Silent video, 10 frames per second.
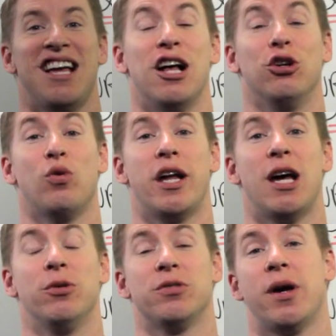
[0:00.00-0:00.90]
Hello,
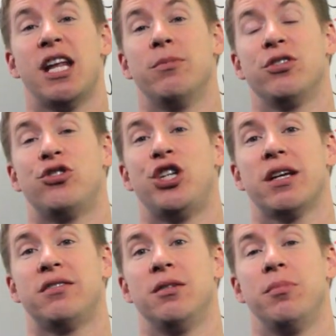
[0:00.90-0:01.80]
YNABers. My name is
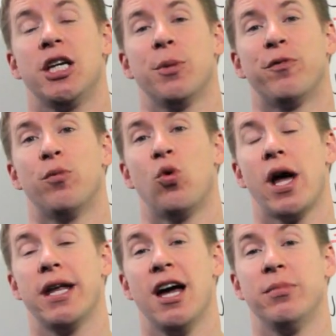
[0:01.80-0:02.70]
Jesse Mecham from
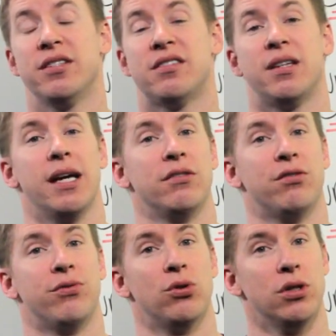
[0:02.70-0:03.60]
YNAB. It
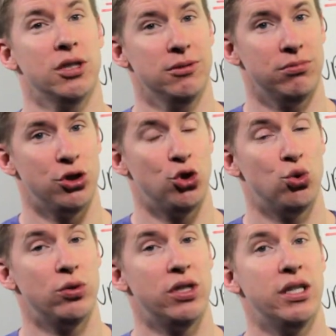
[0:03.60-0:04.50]
stands for
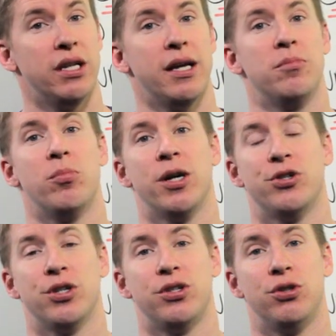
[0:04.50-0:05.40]
You Need a
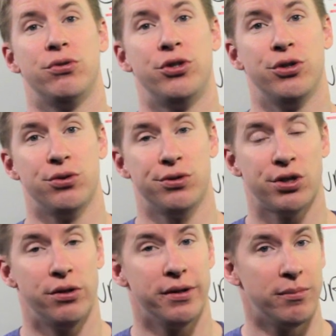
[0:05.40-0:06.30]
Budget. You do,
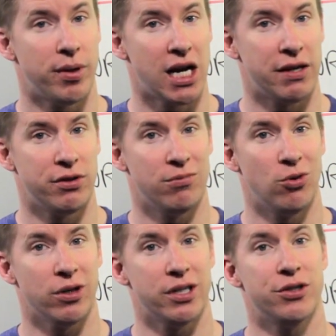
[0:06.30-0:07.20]
so you can pay off your
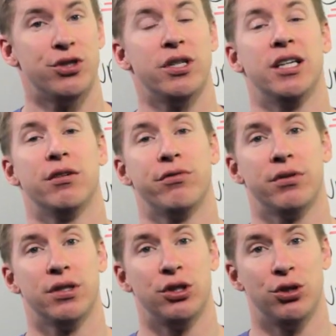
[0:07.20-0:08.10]
mortgage
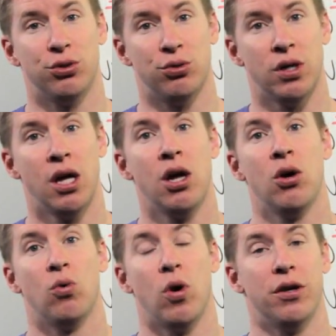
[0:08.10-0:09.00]
if you
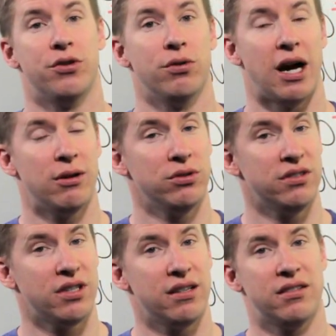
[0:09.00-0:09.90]
want to. I will
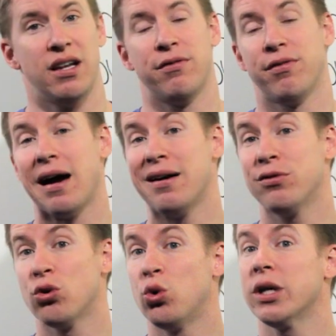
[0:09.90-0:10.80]
discuss today
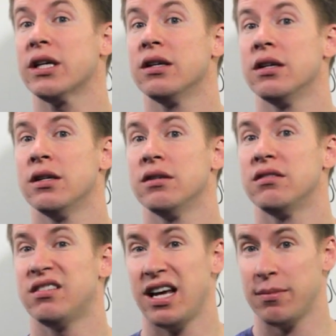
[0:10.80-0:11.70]
five quick
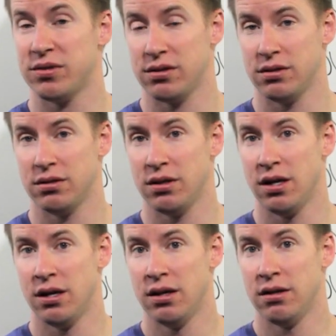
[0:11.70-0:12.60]
steps
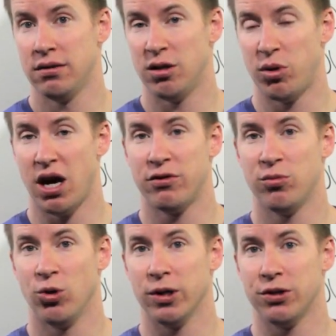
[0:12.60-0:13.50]
to pay off
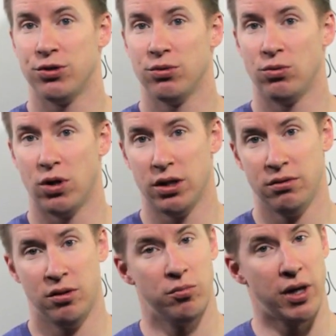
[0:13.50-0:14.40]
your mortgage.
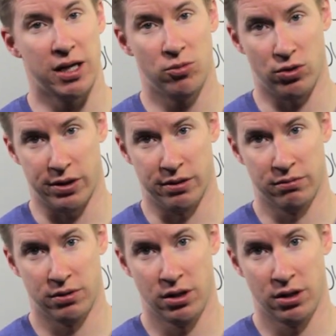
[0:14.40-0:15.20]
One, pay more.